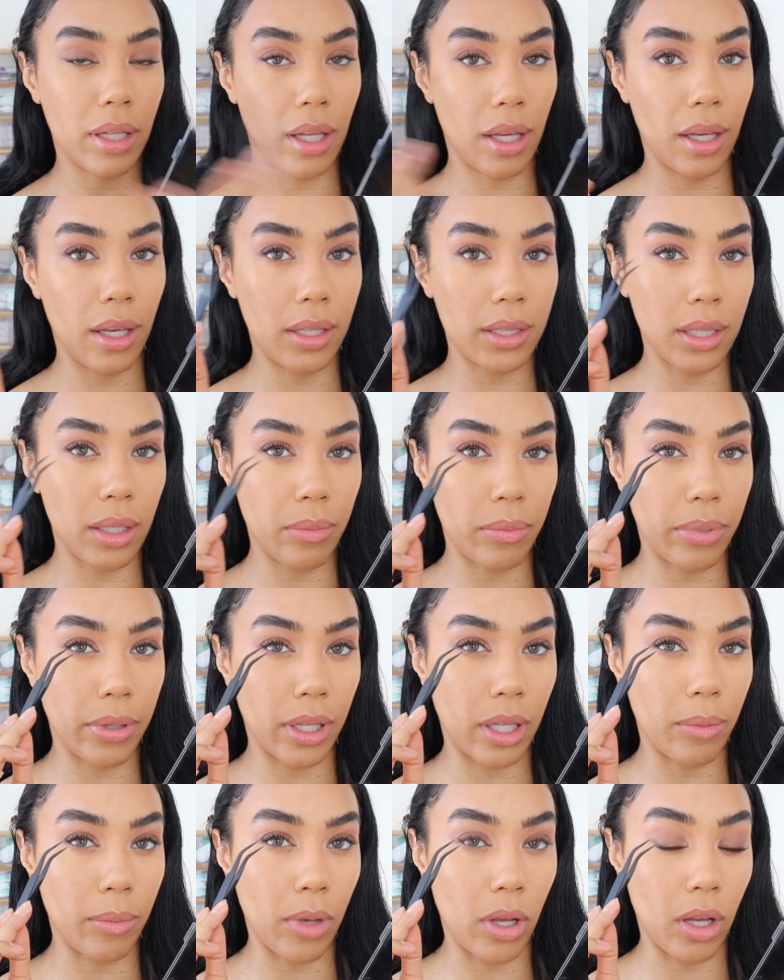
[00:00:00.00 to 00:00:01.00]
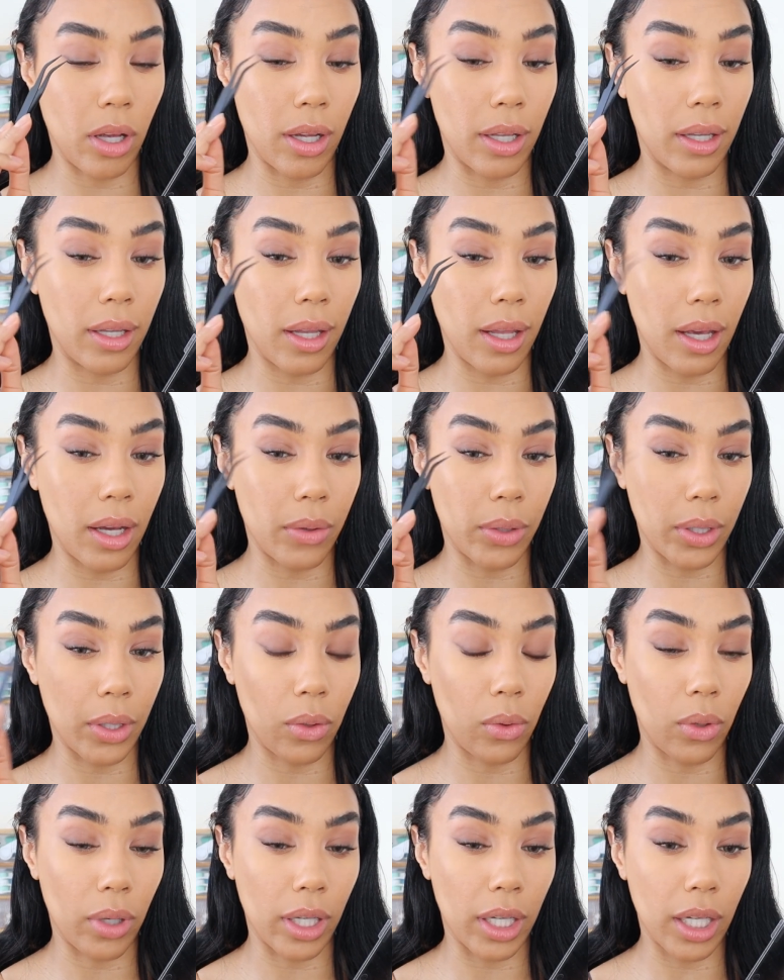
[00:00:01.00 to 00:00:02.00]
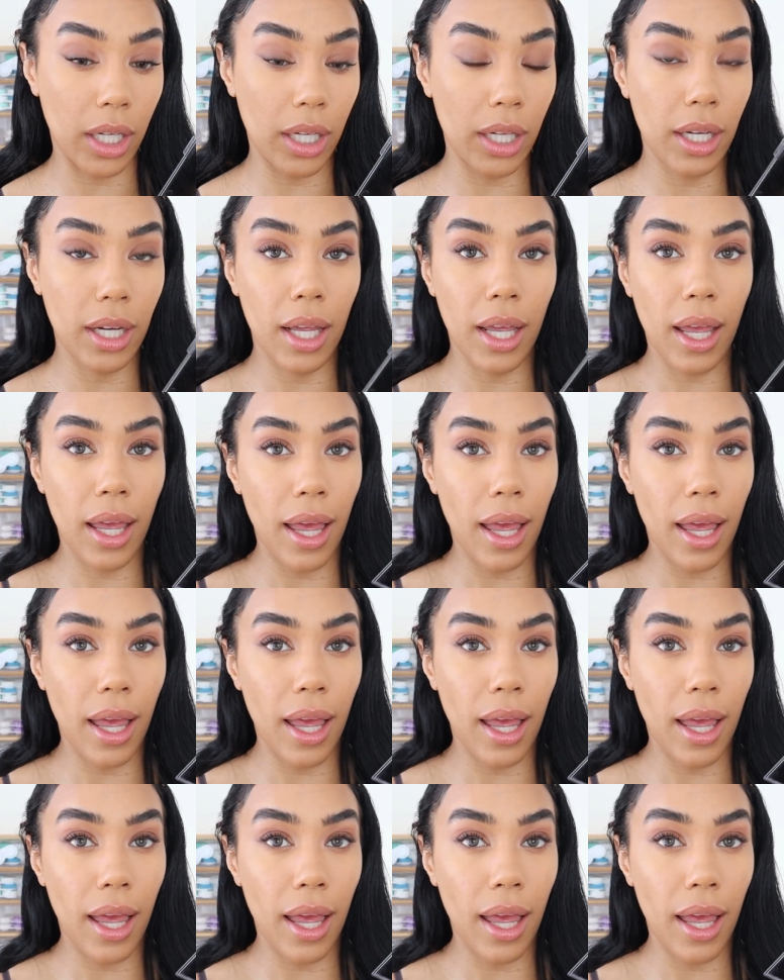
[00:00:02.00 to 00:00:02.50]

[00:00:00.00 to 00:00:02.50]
of these and putting them on the outer corner,